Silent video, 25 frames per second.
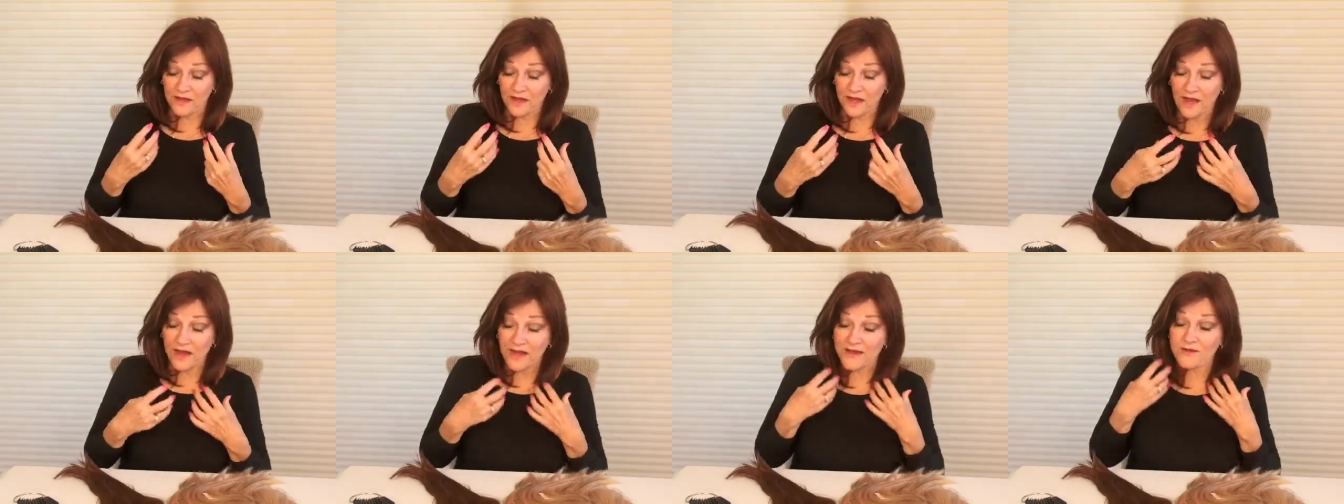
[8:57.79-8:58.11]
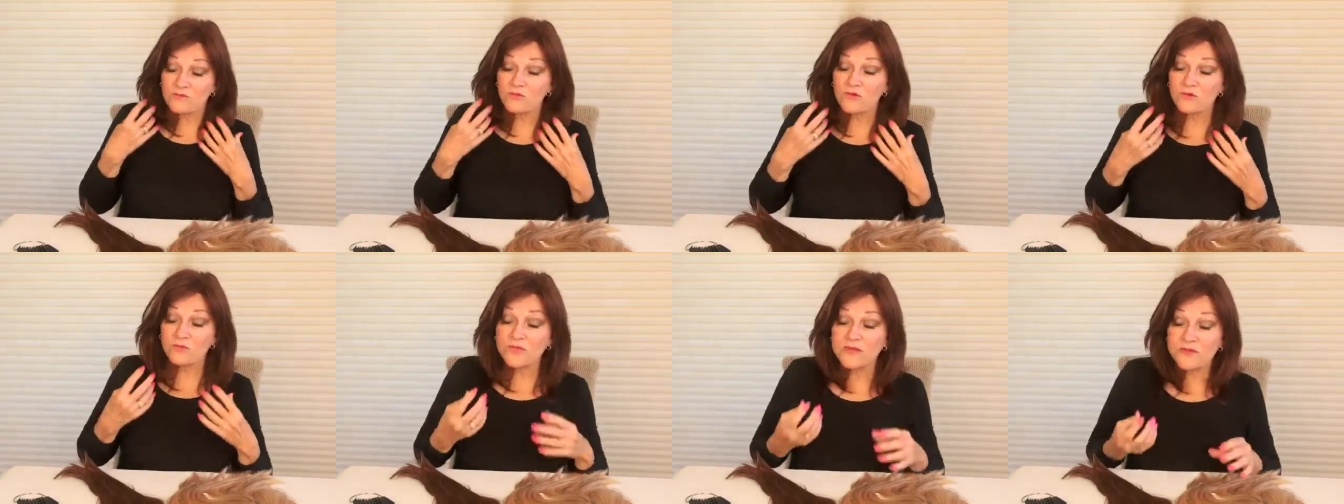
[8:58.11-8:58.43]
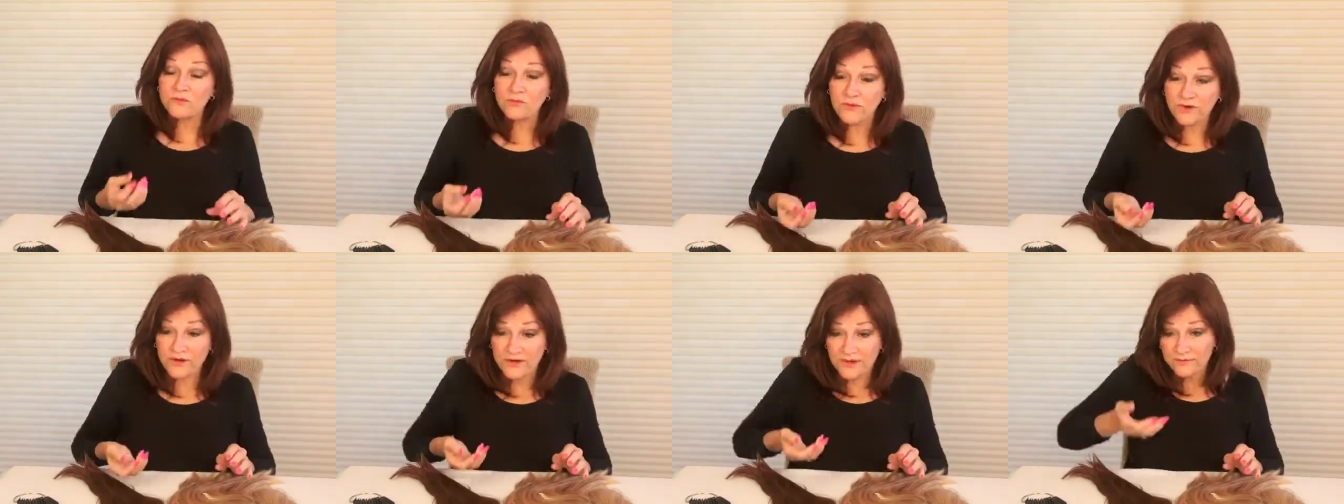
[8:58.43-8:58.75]
I will
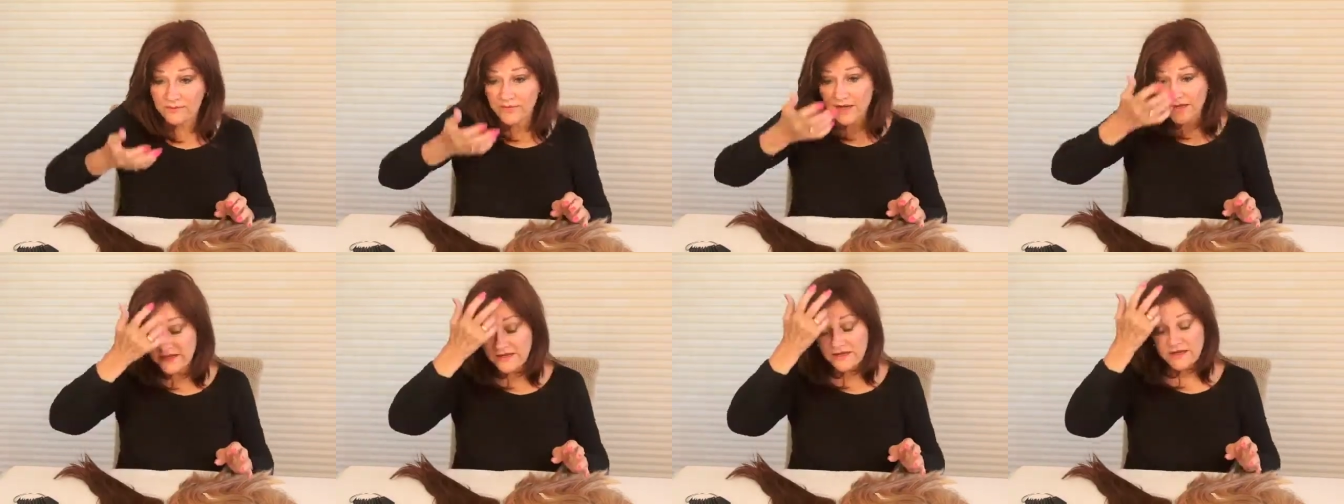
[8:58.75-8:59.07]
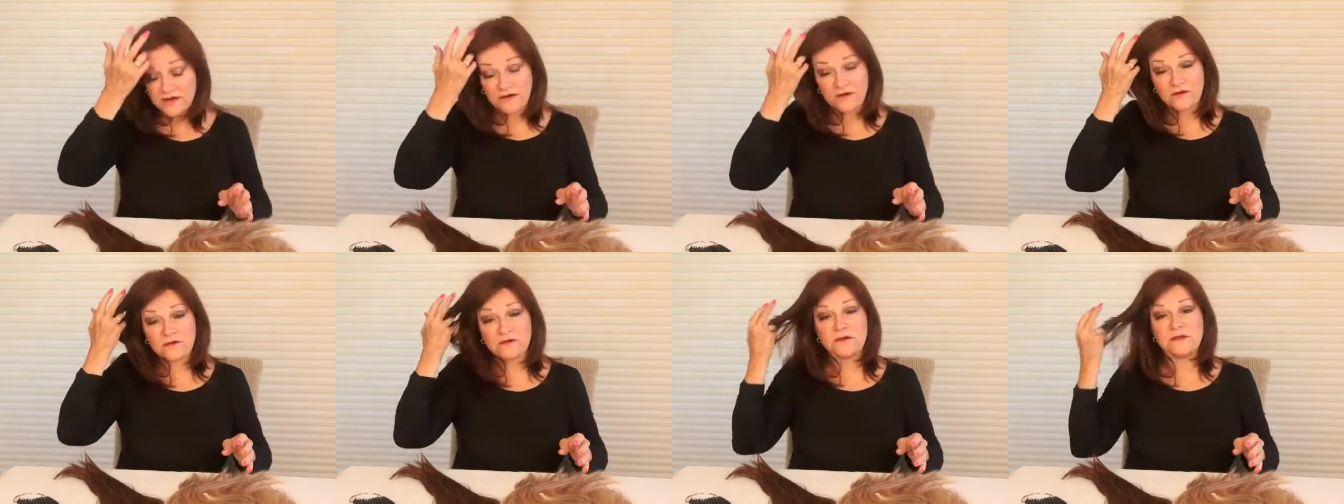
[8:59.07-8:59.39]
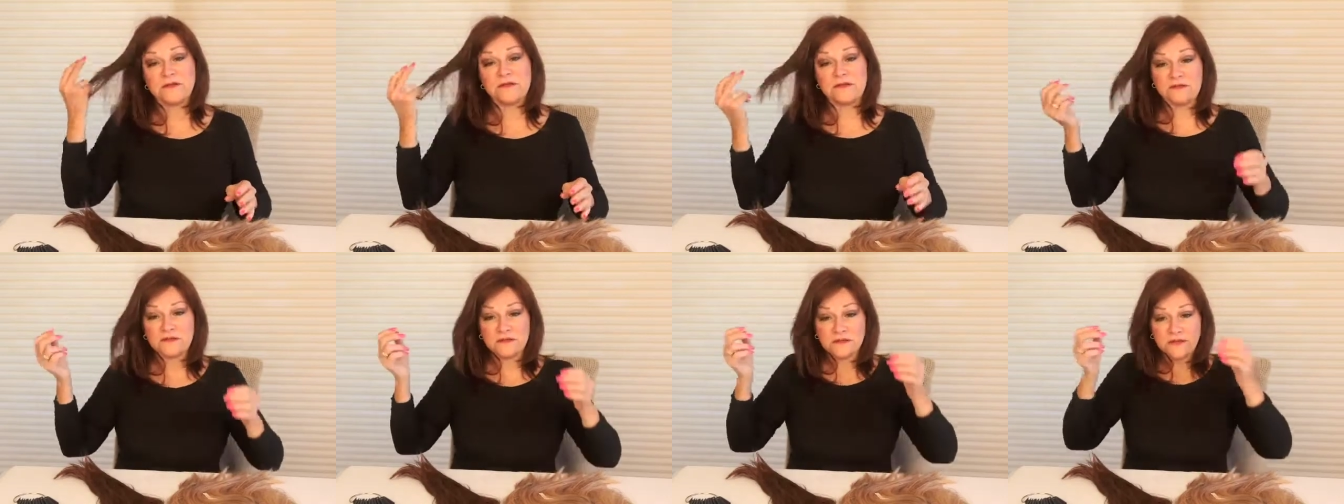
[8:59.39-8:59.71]
be wearing my hair
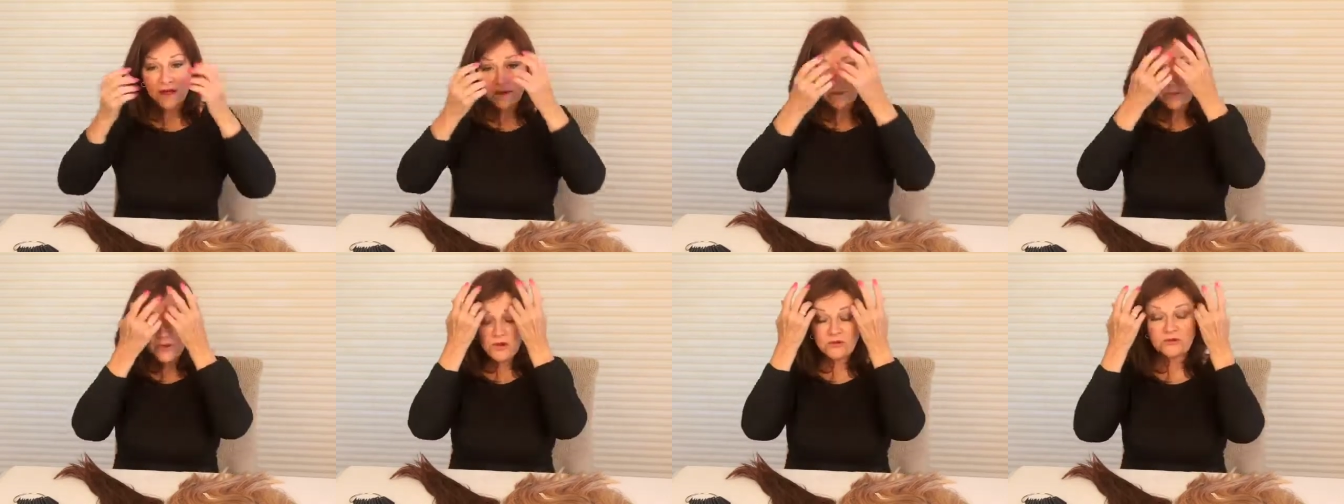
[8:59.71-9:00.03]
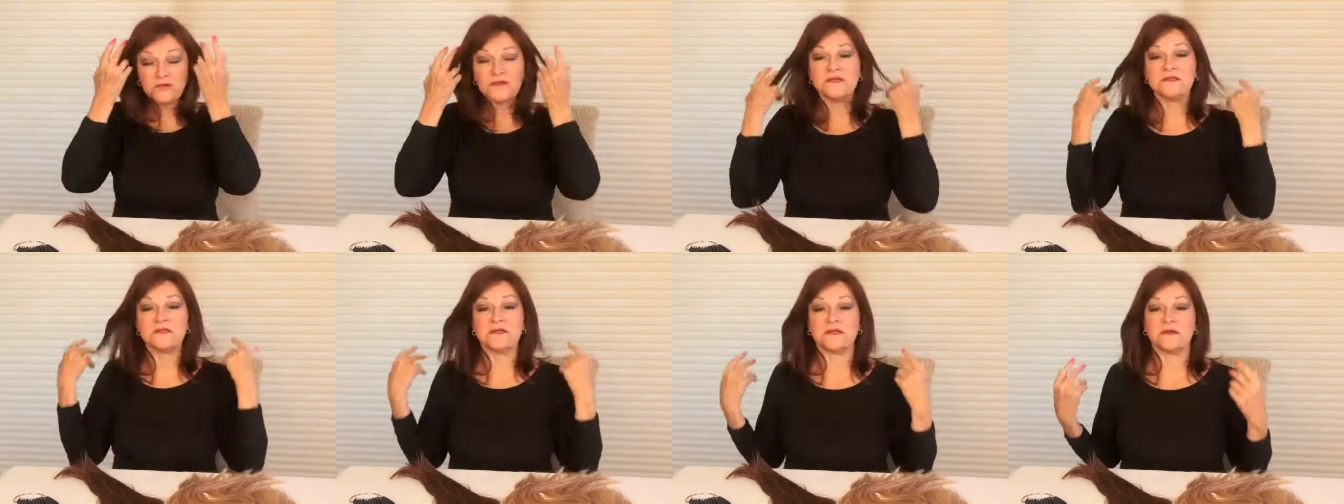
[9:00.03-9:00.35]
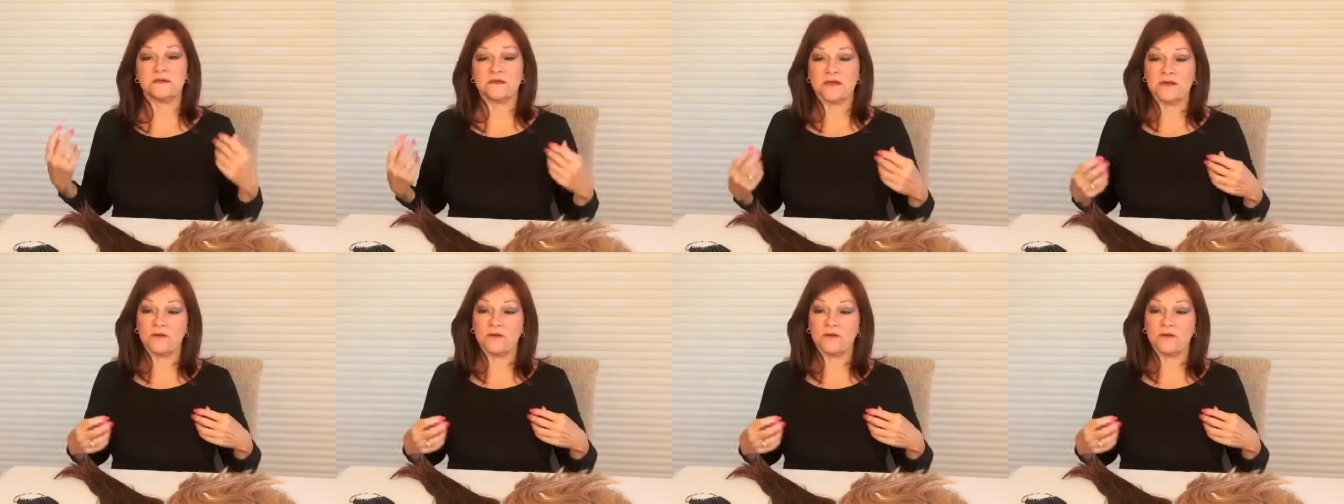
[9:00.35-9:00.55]
in a ponytail.